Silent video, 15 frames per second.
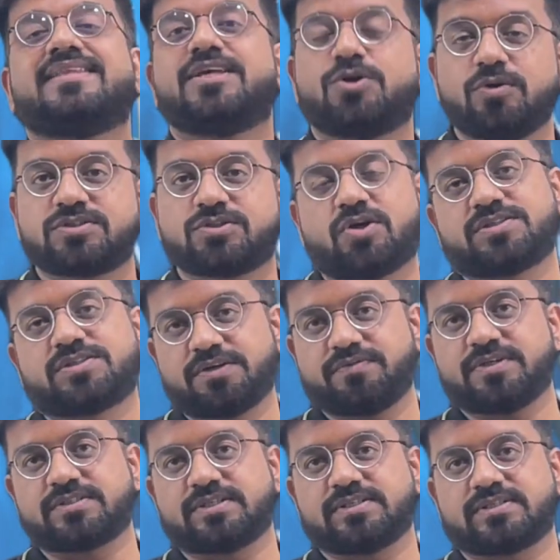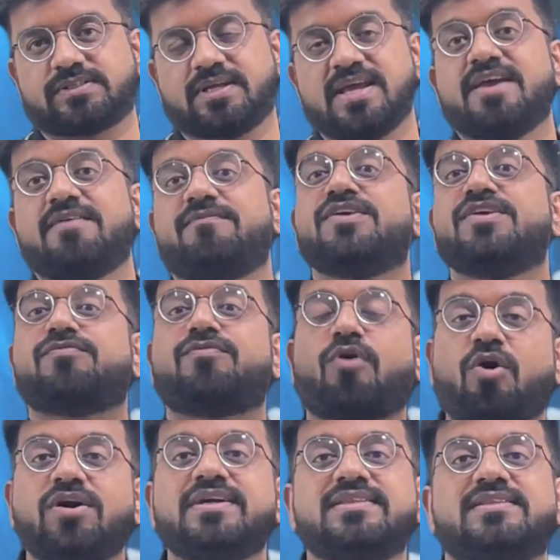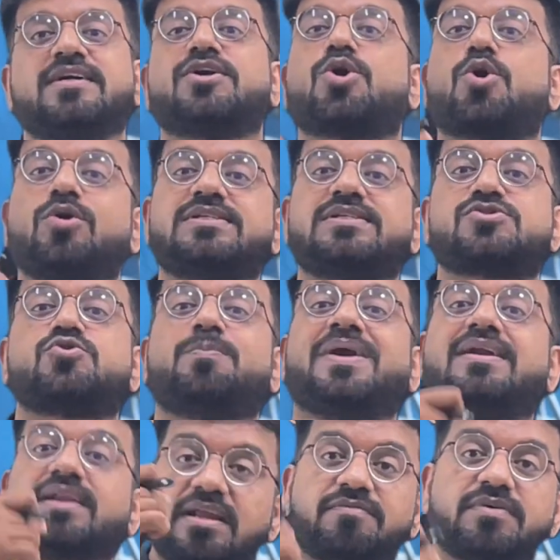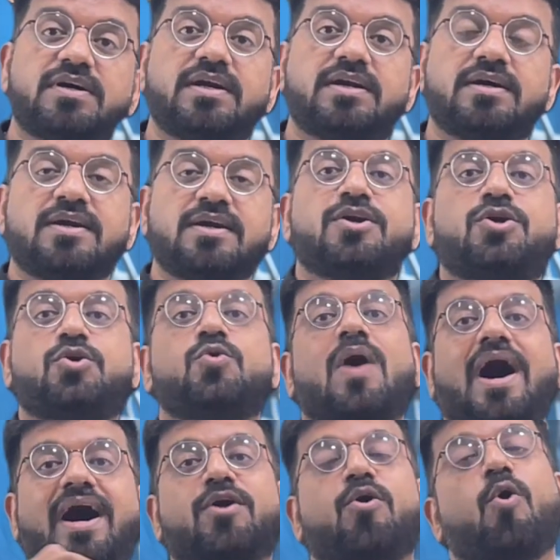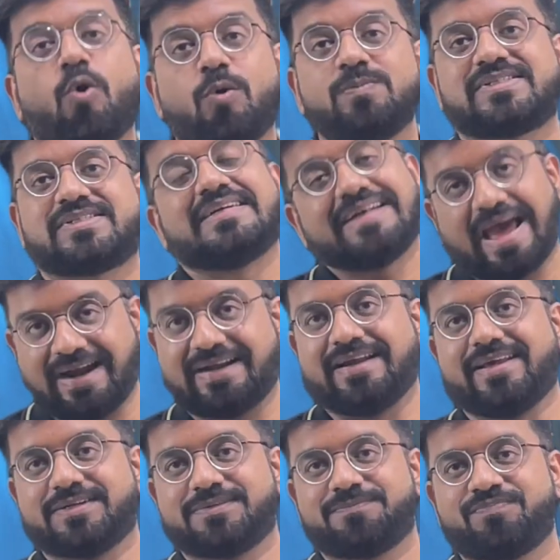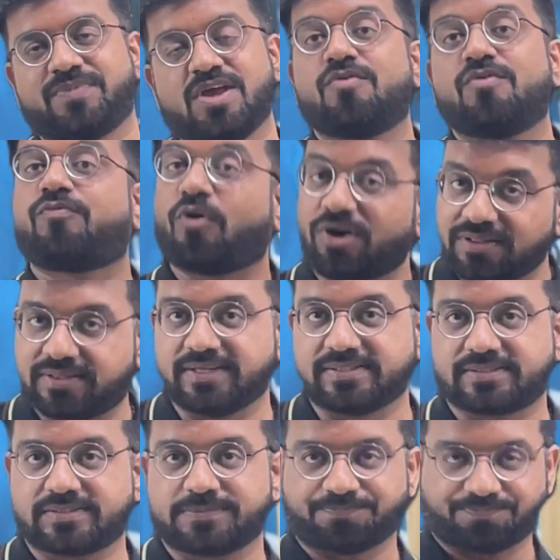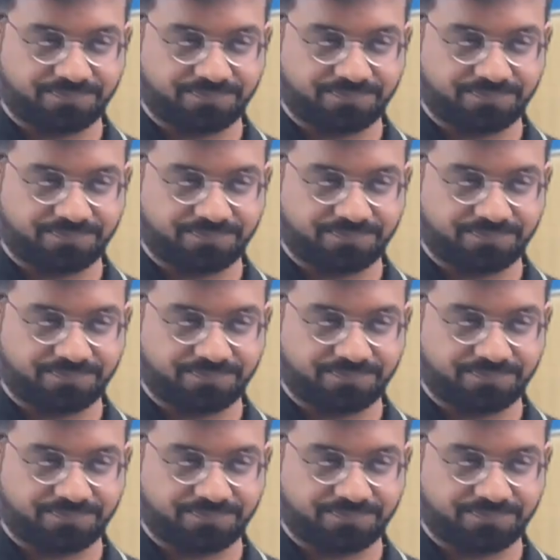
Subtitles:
the goods or services. We want the goods to be delivered to our homes directly. For this,